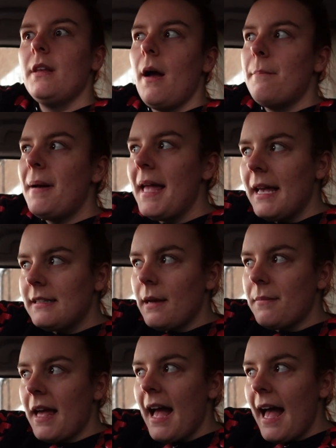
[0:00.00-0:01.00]
I picked
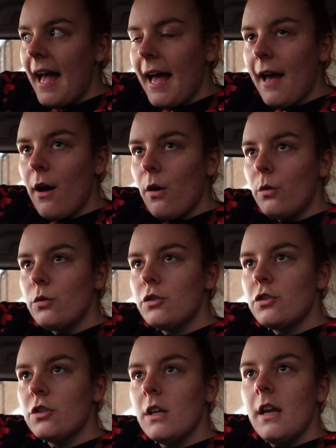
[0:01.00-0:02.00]
up the
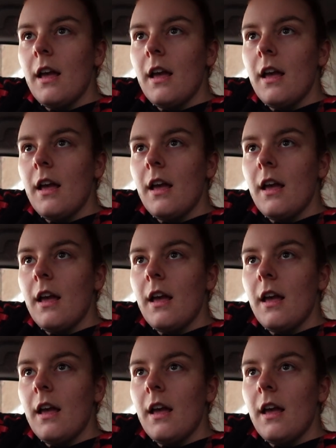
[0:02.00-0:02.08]
house,